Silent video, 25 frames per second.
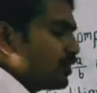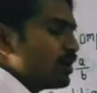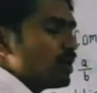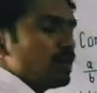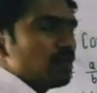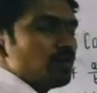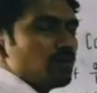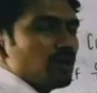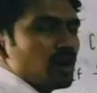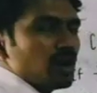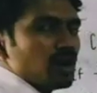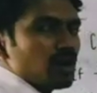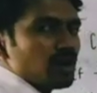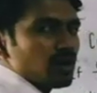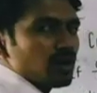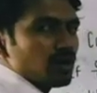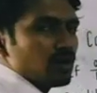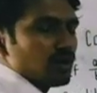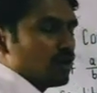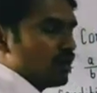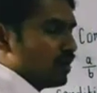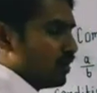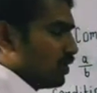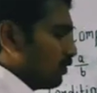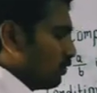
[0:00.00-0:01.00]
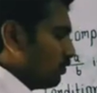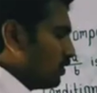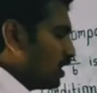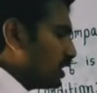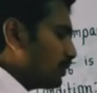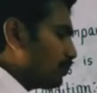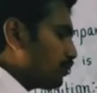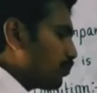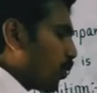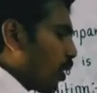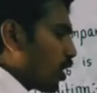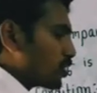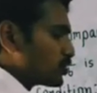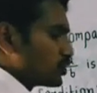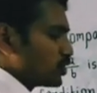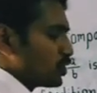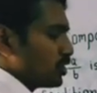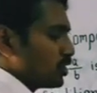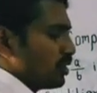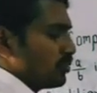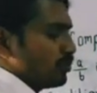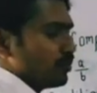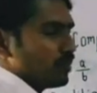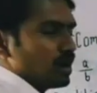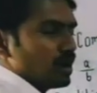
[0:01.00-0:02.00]
number with positive
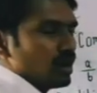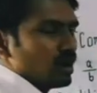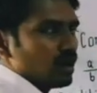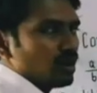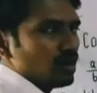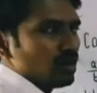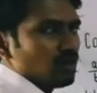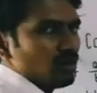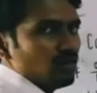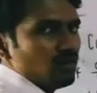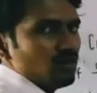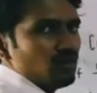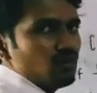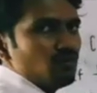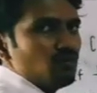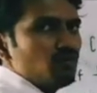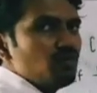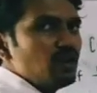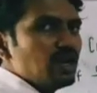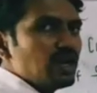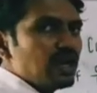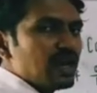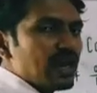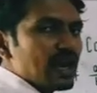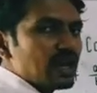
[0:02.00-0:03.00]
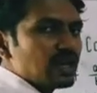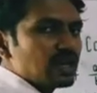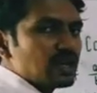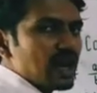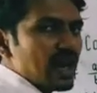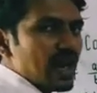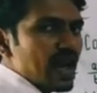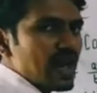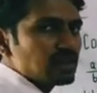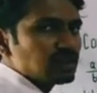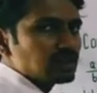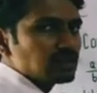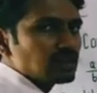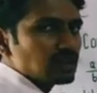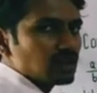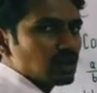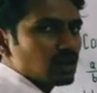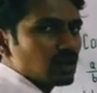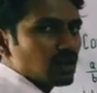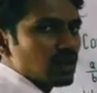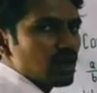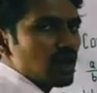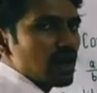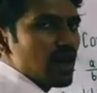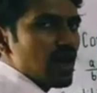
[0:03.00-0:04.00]
number, we get the
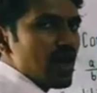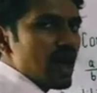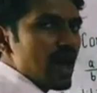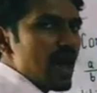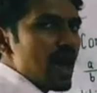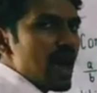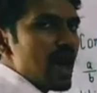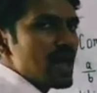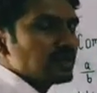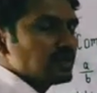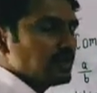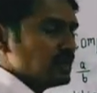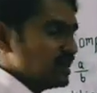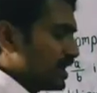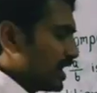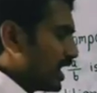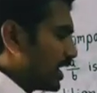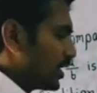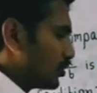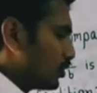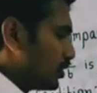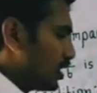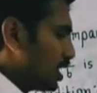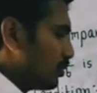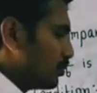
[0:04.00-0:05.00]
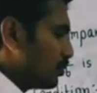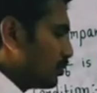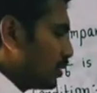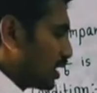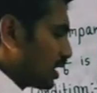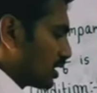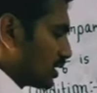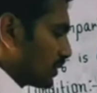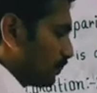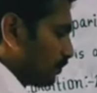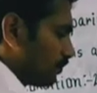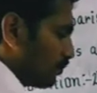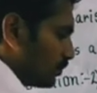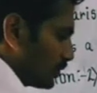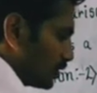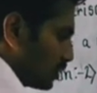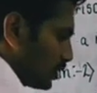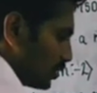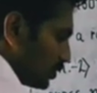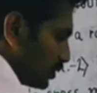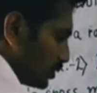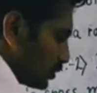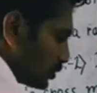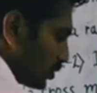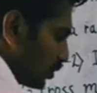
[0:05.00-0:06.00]
answer as negative number.
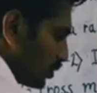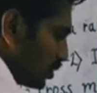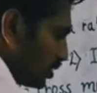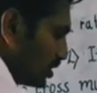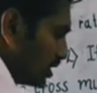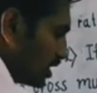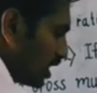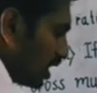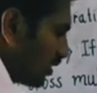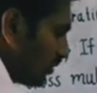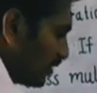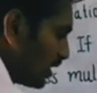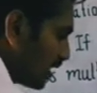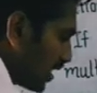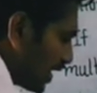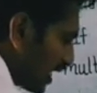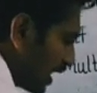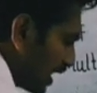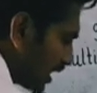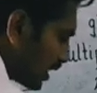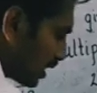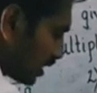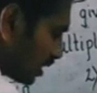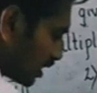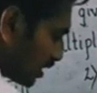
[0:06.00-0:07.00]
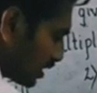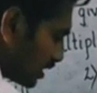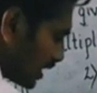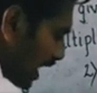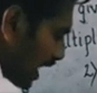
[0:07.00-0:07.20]
So here we get the